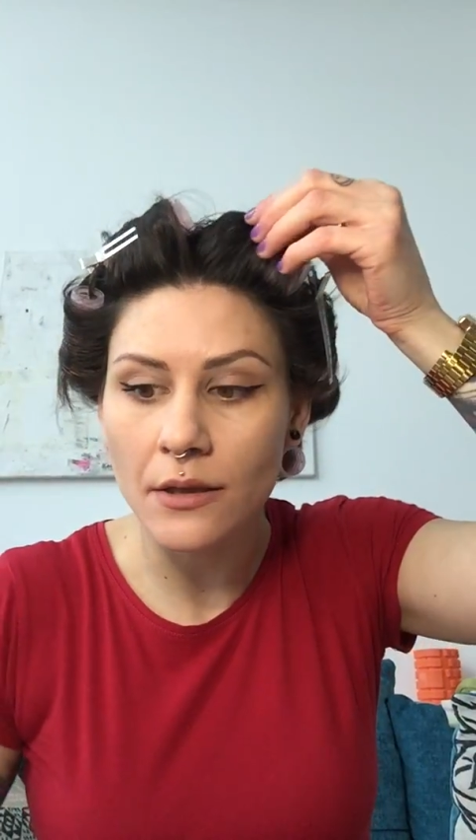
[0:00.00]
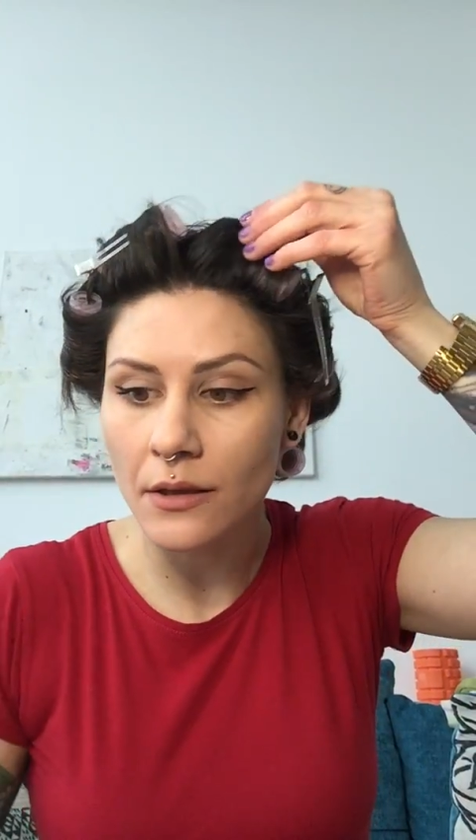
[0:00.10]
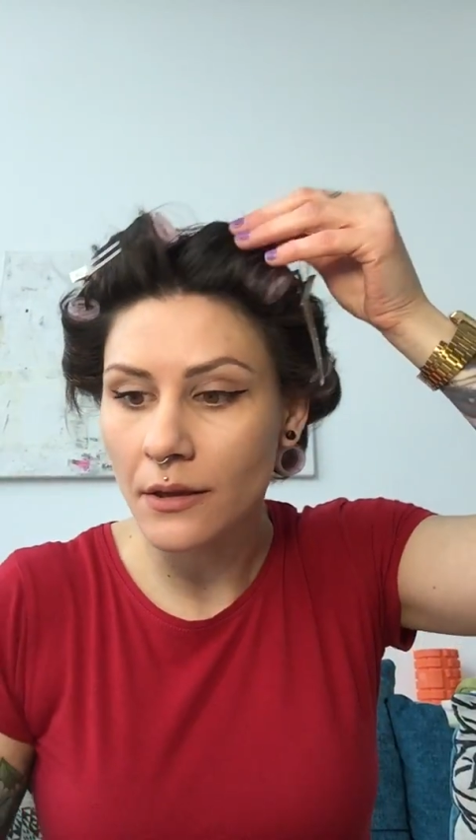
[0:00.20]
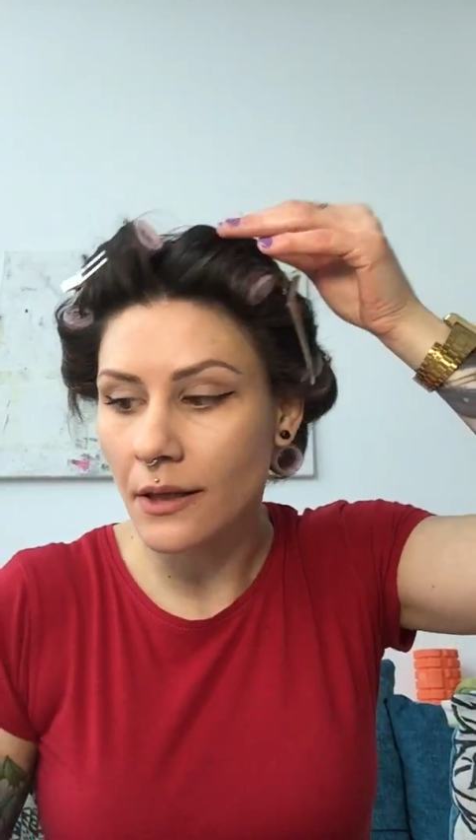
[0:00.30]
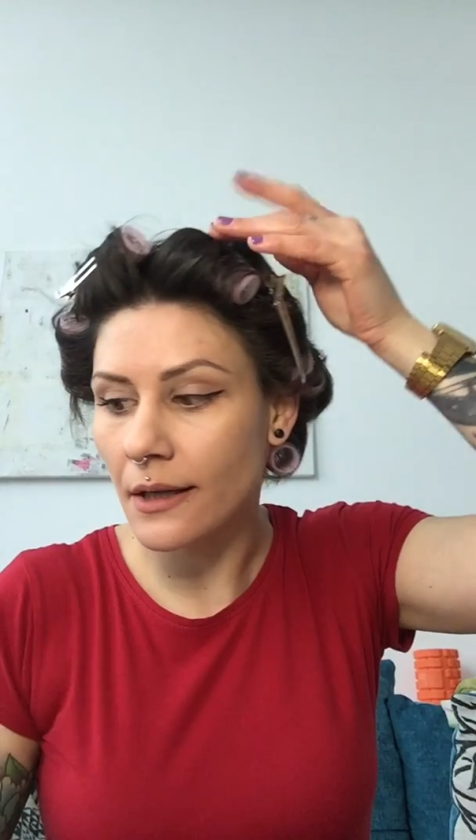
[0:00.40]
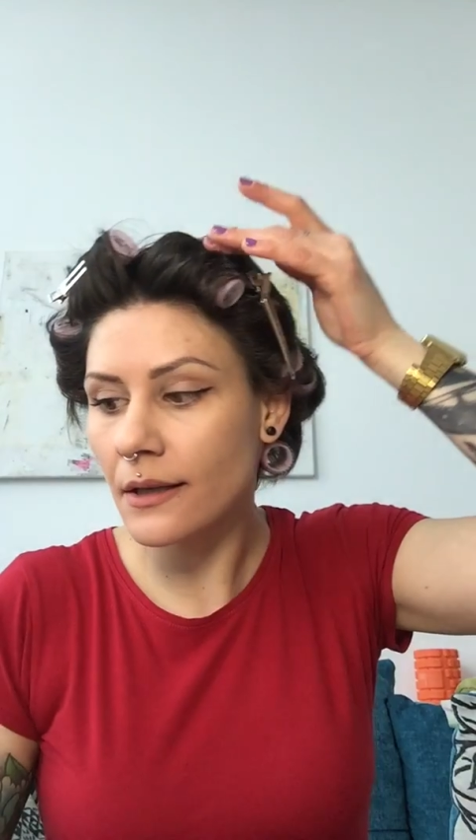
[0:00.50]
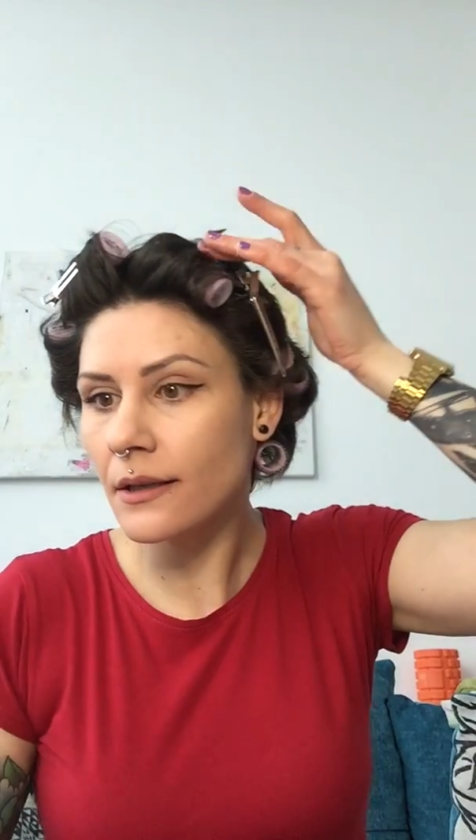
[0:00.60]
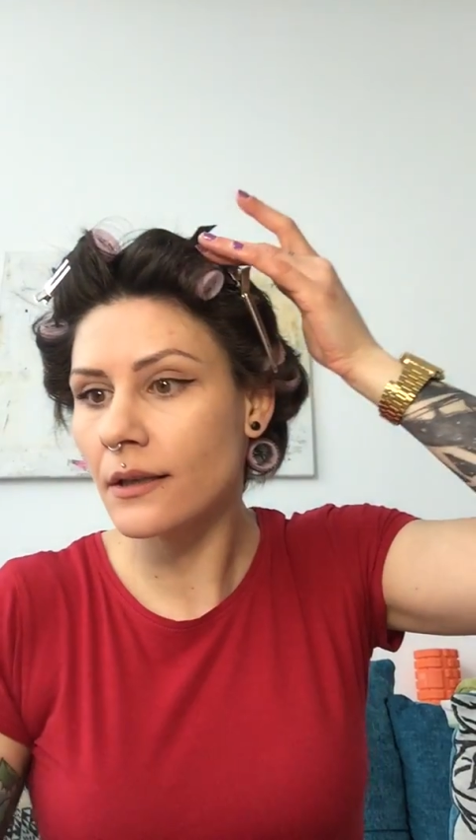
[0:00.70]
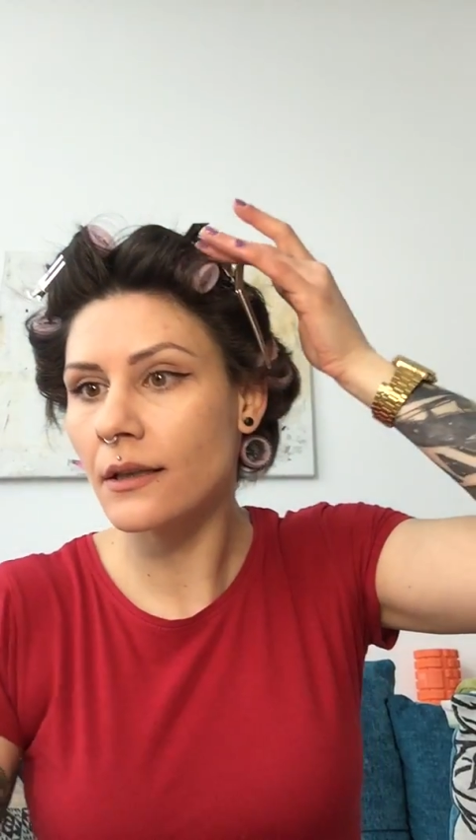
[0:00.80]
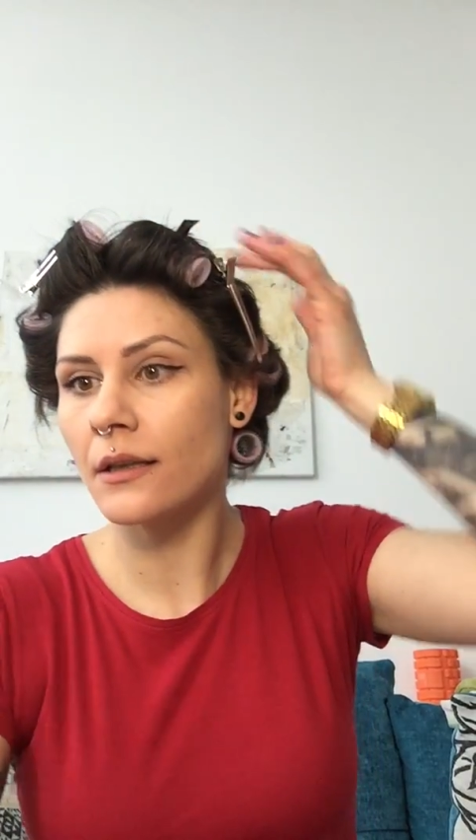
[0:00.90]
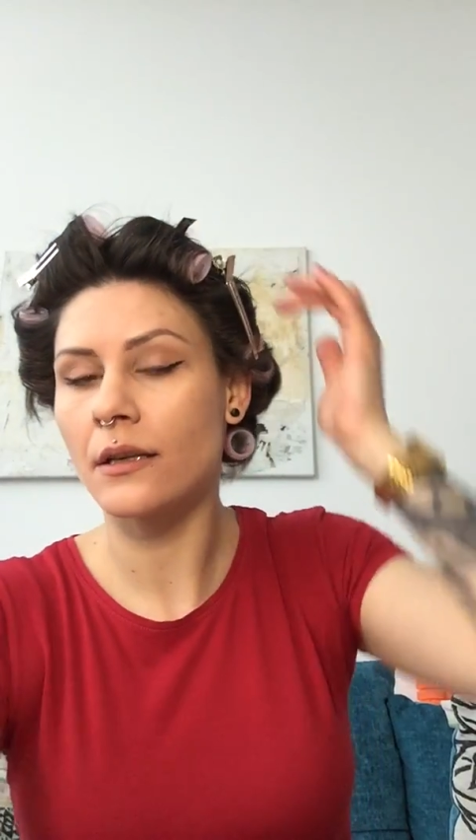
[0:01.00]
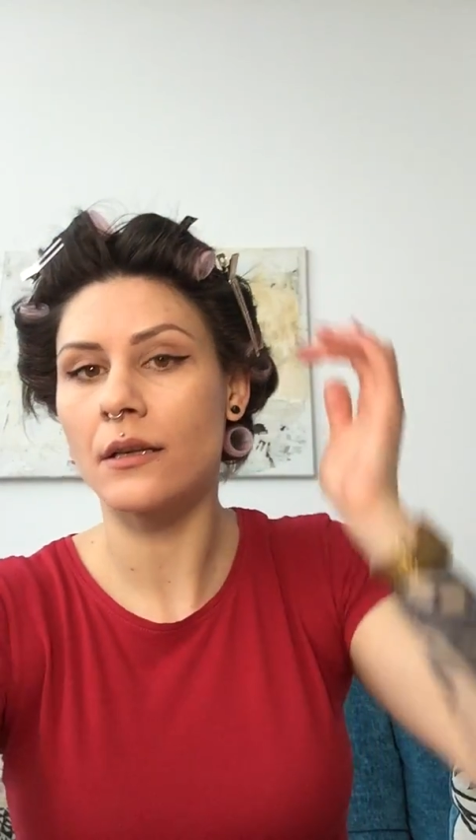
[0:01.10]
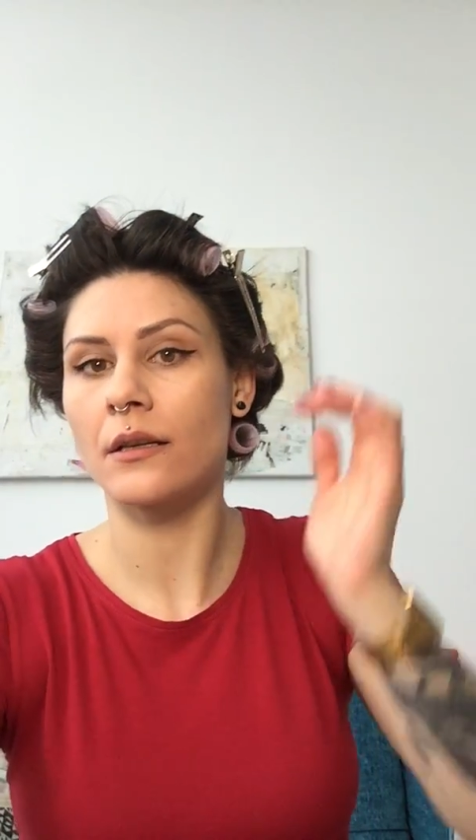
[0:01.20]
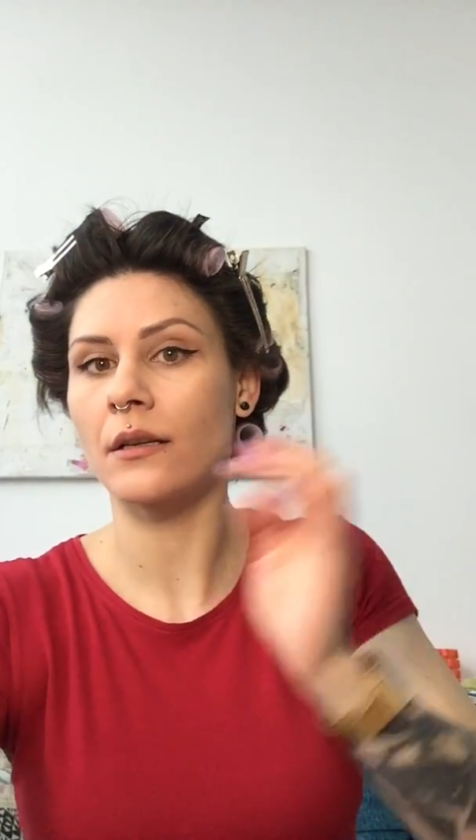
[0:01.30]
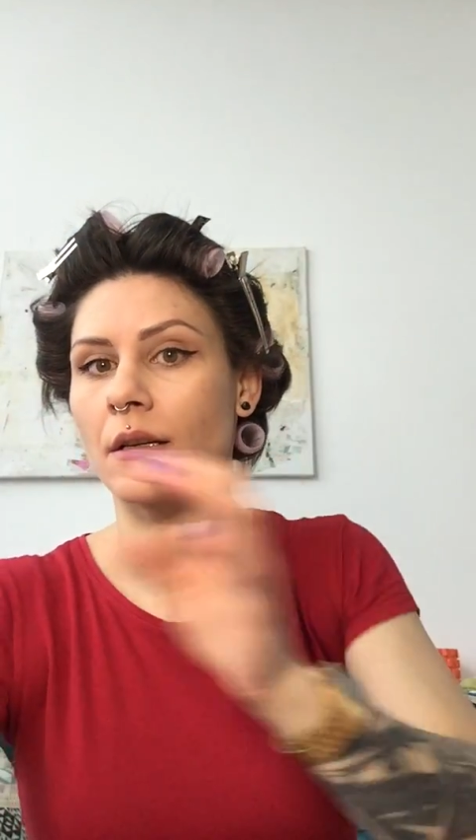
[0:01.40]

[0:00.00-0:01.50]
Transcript: down there.